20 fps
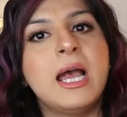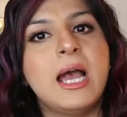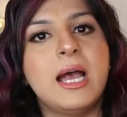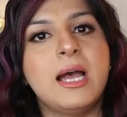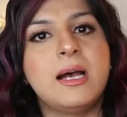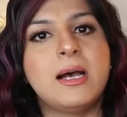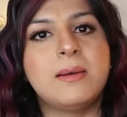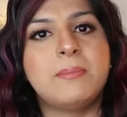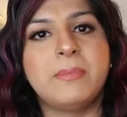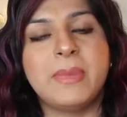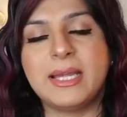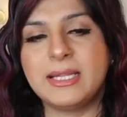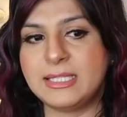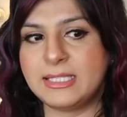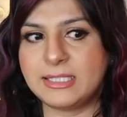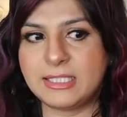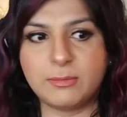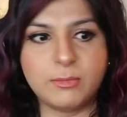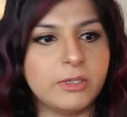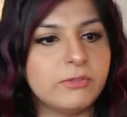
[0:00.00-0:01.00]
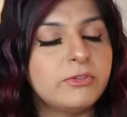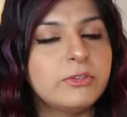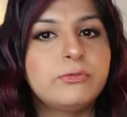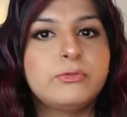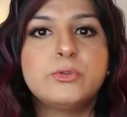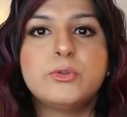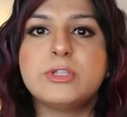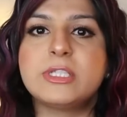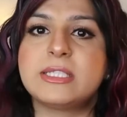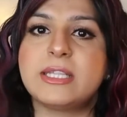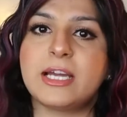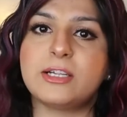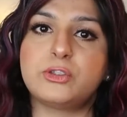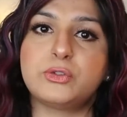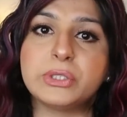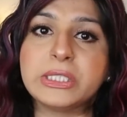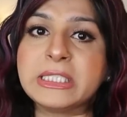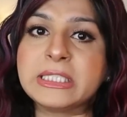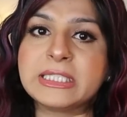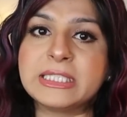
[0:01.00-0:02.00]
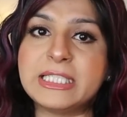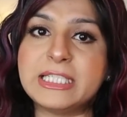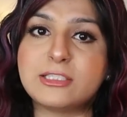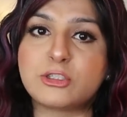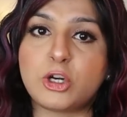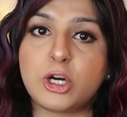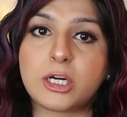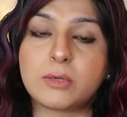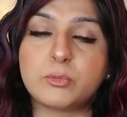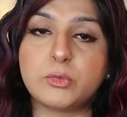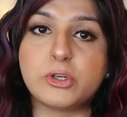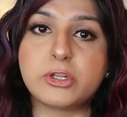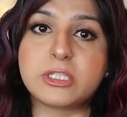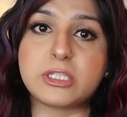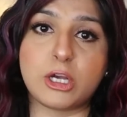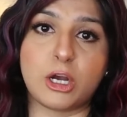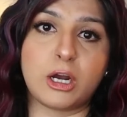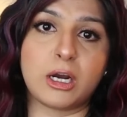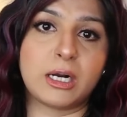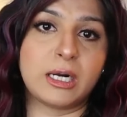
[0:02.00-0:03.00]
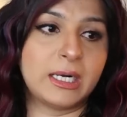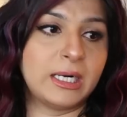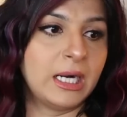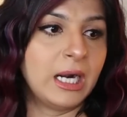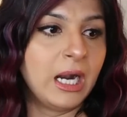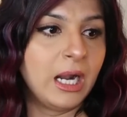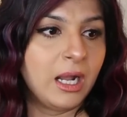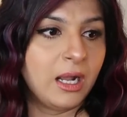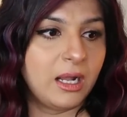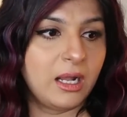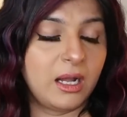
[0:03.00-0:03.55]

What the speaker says: And some of the foods that trigger these hormones are